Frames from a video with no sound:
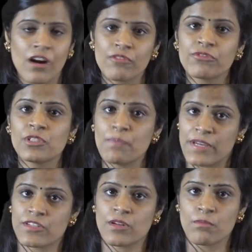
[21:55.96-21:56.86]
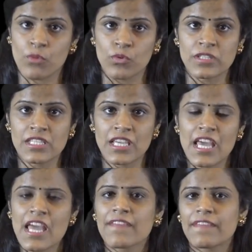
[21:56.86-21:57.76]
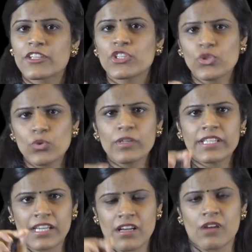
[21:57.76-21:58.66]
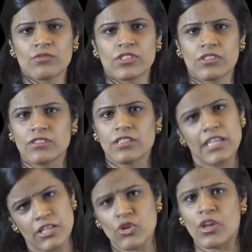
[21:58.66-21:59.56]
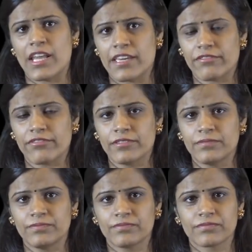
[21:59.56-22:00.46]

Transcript: harmful mental modes that you would encounter in your life.